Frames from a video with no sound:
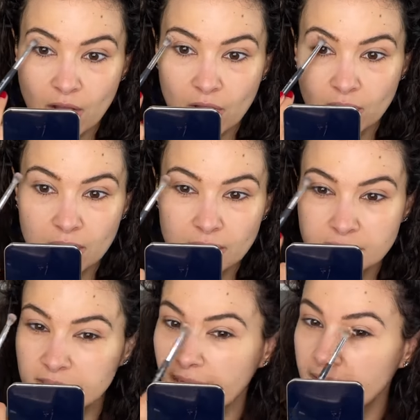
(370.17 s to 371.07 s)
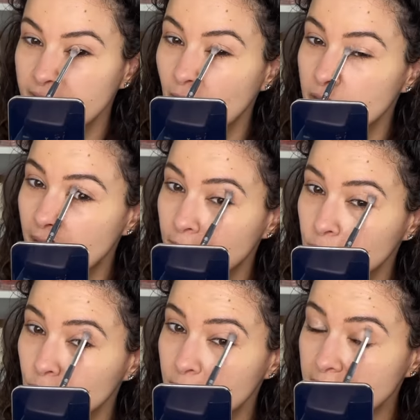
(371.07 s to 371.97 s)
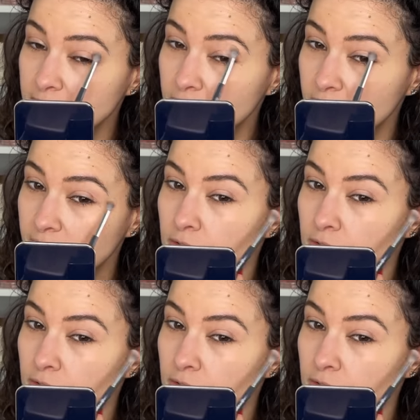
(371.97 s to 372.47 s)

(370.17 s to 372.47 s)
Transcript: all day, all afternoon activity.